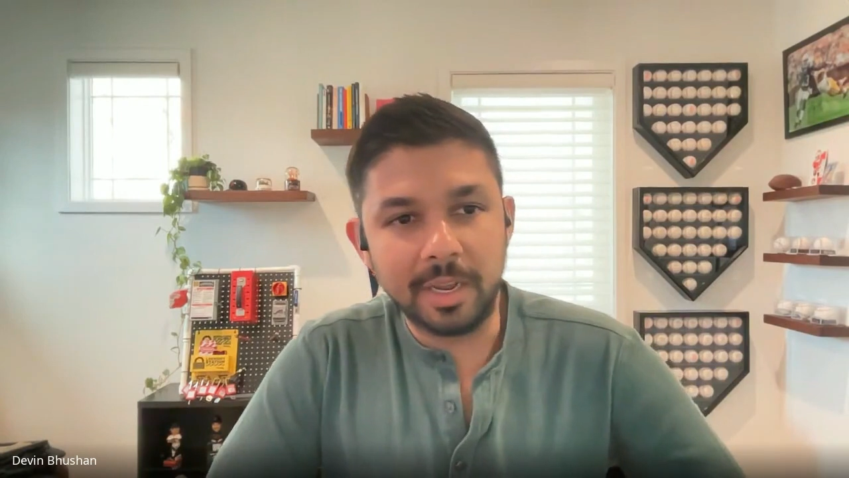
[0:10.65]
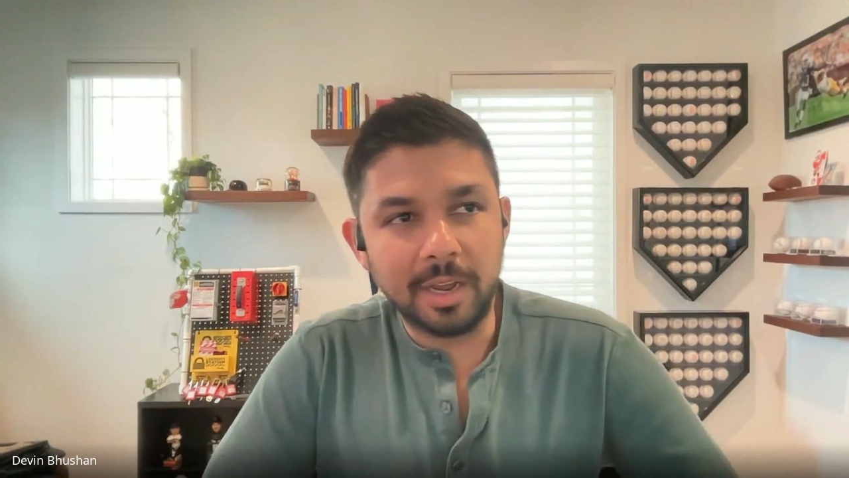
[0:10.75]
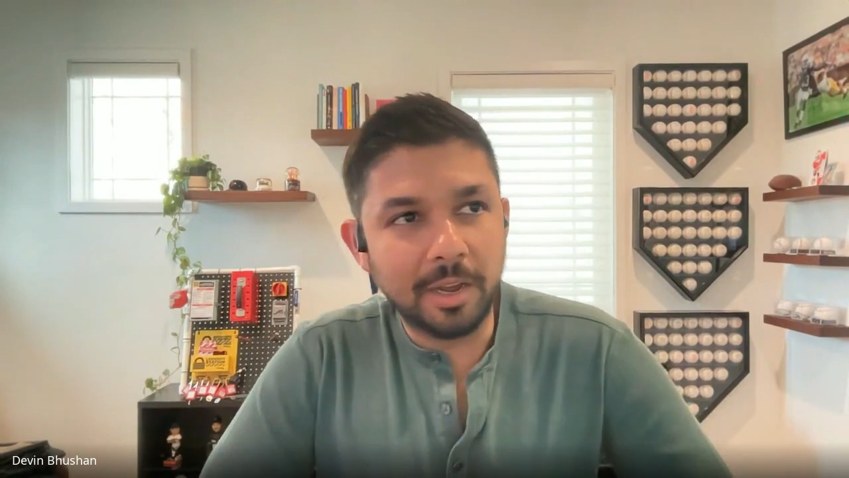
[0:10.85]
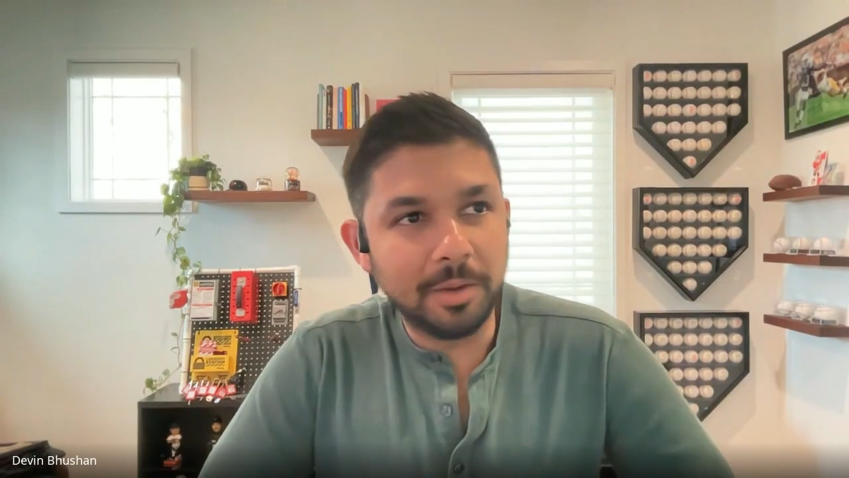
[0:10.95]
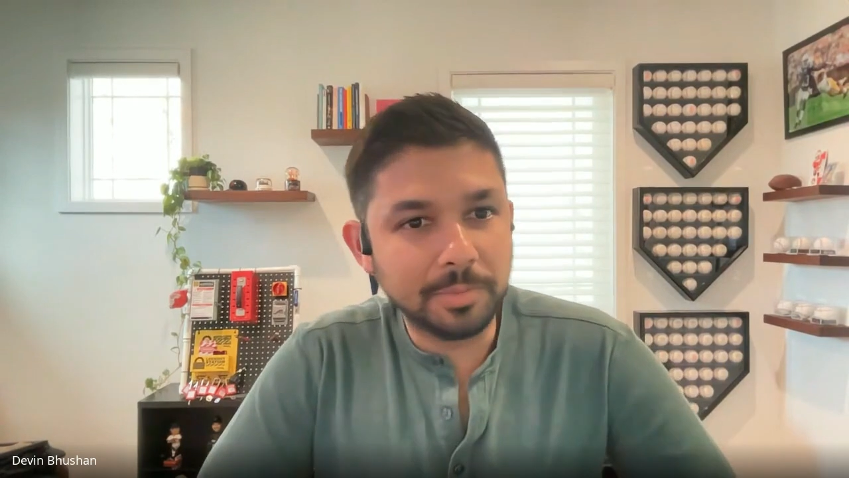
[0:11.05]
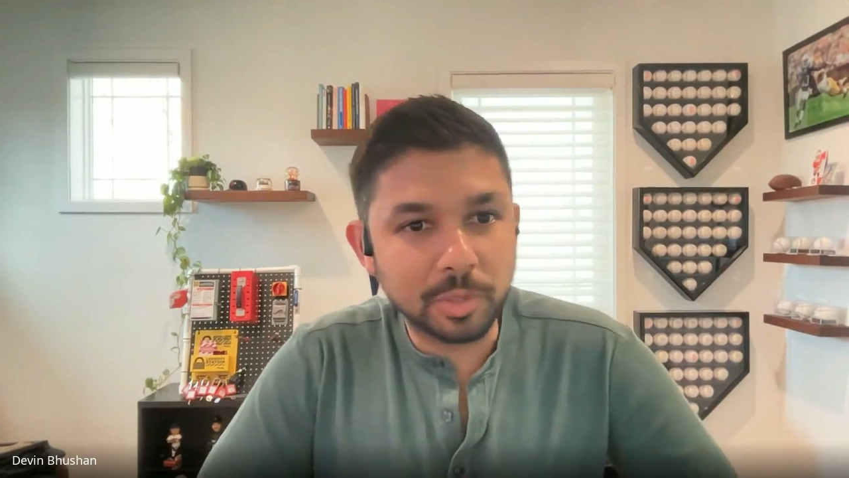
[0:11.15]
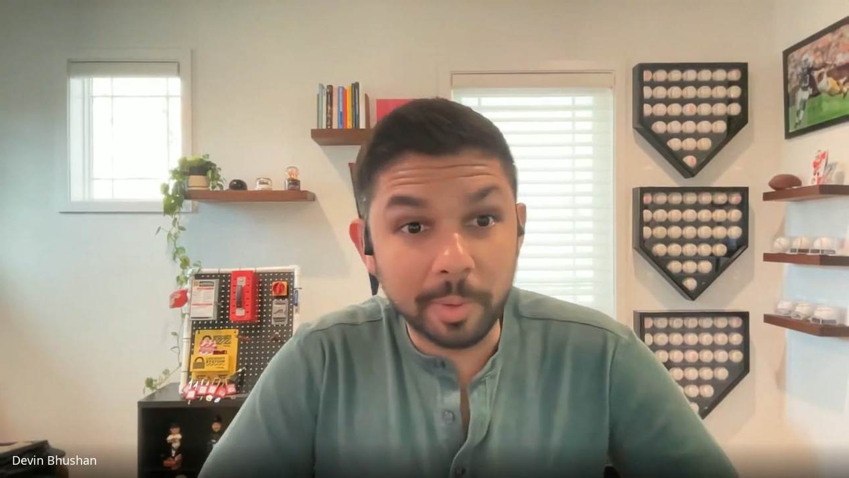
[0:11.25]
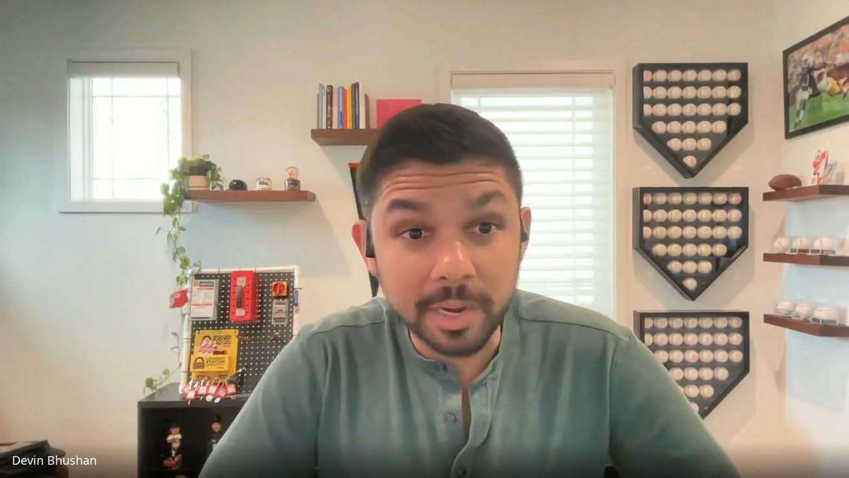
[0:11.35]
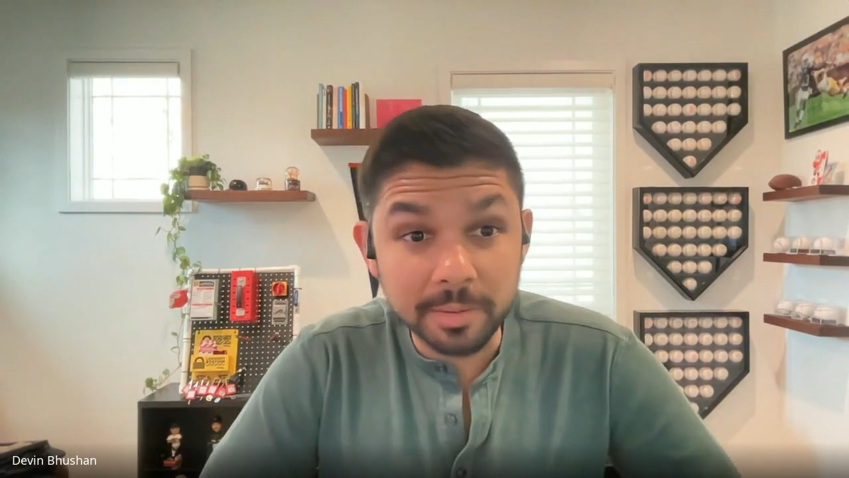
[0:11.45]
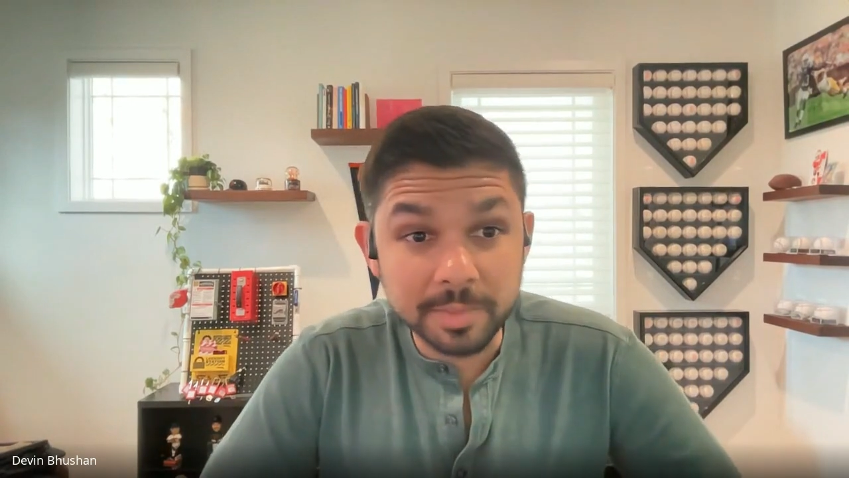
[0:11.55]
Um, so
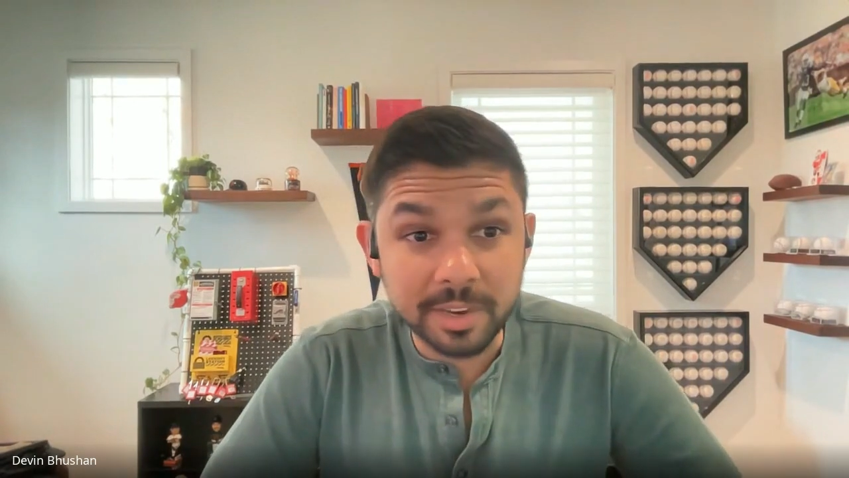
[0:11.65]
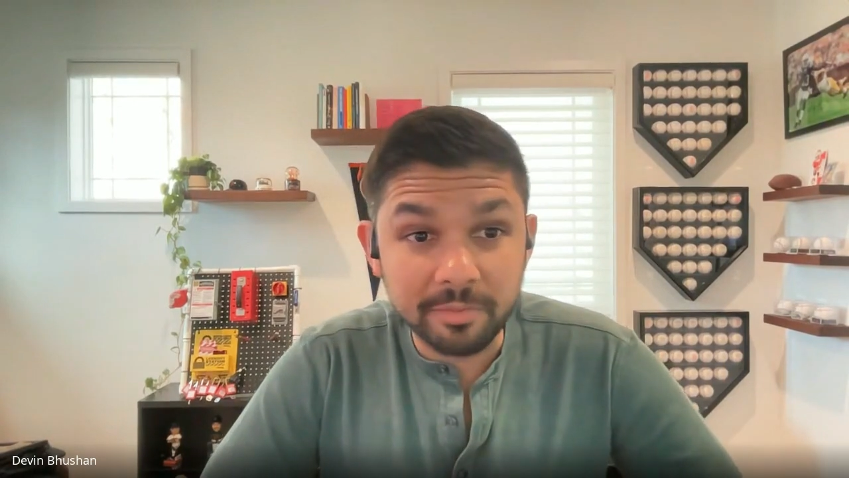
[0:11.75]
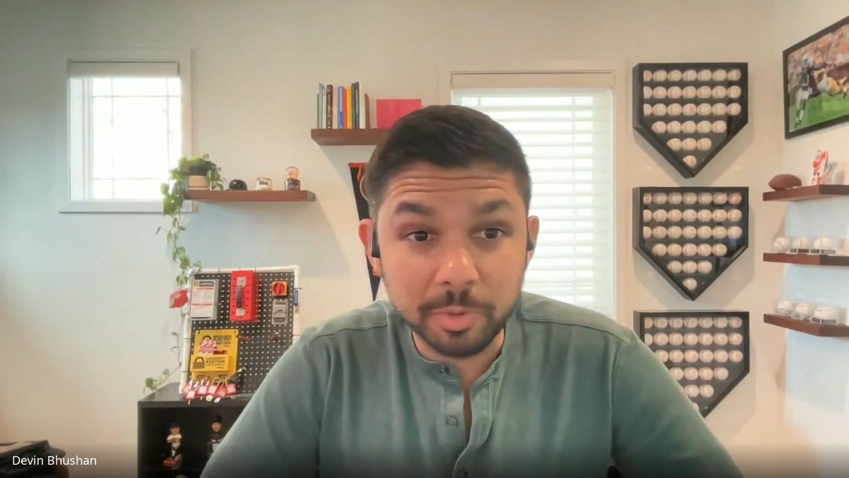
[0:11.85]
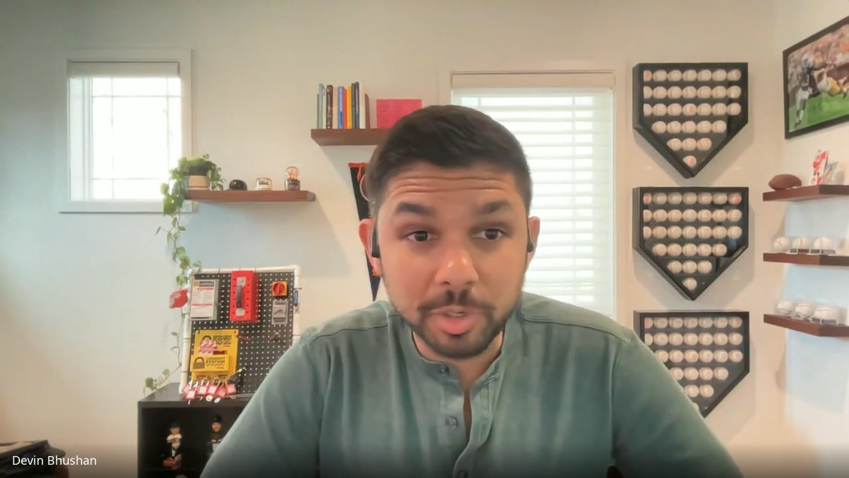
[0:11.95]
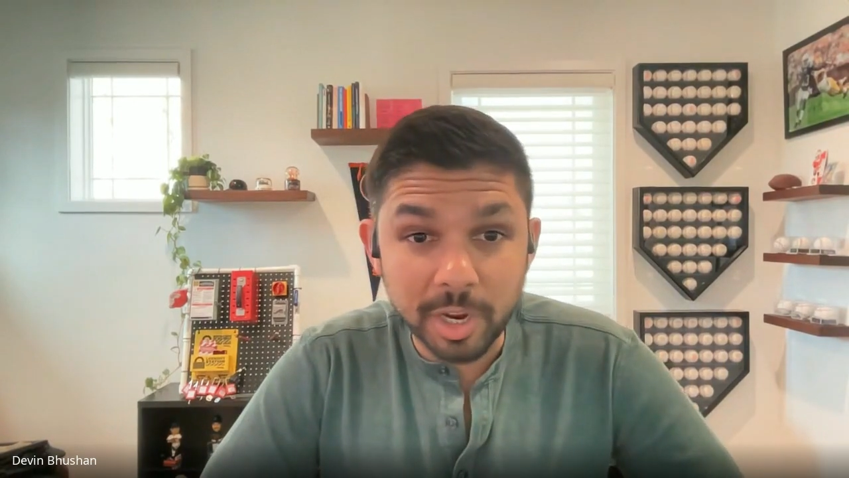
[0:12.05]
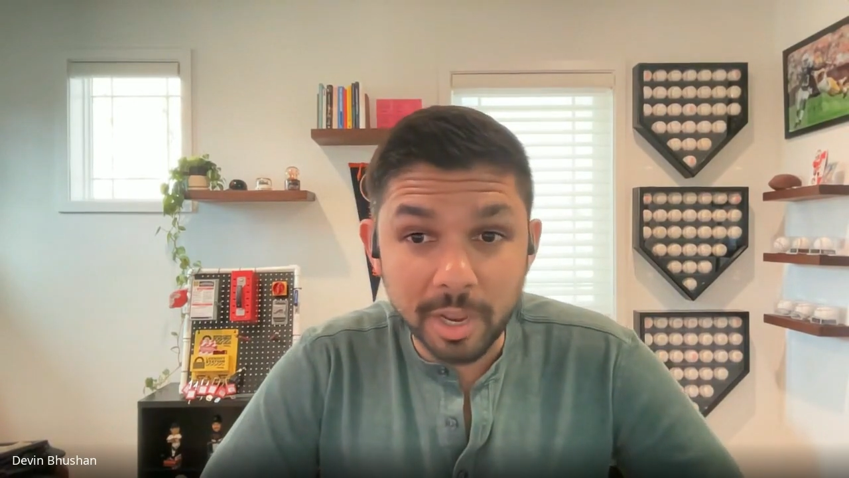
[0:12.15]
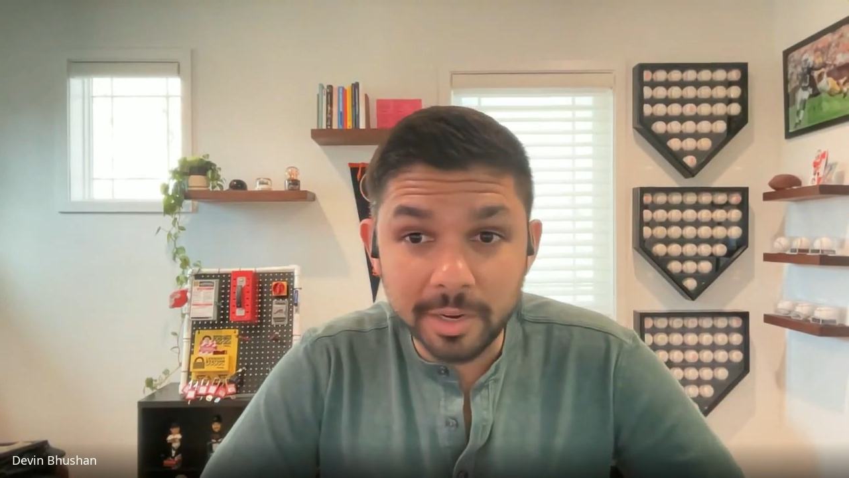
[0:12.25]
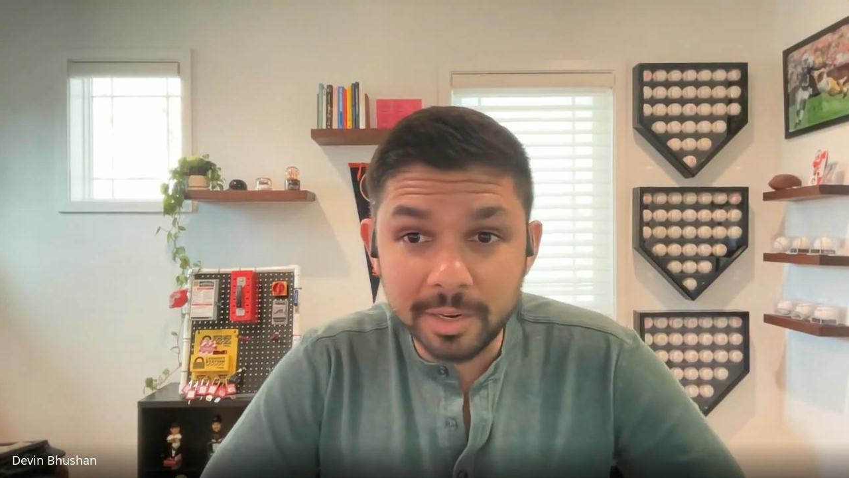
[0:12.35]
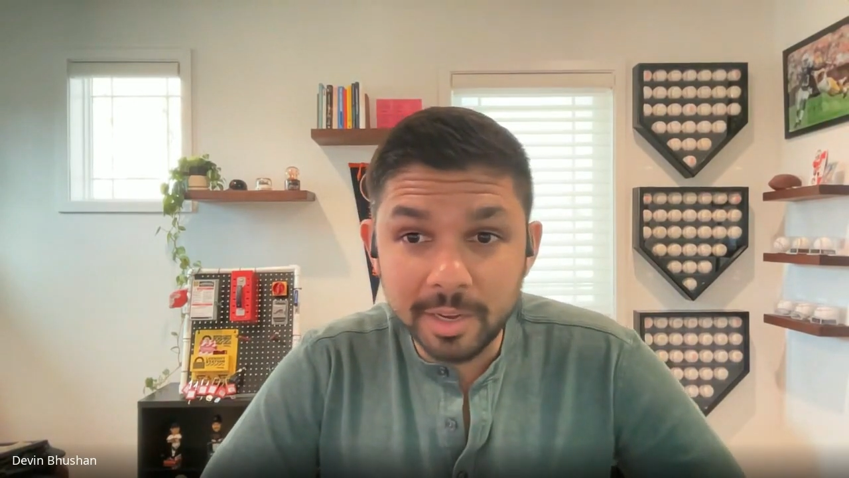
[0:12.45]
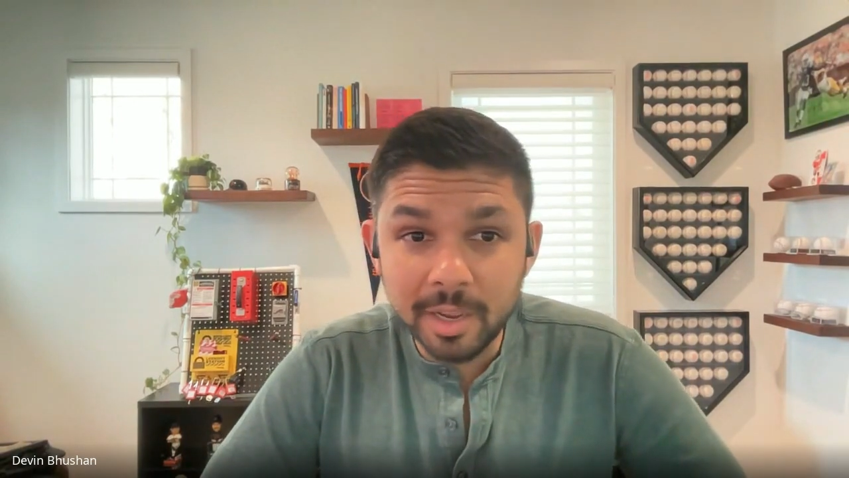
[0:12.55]
my name is Devin Bhushan.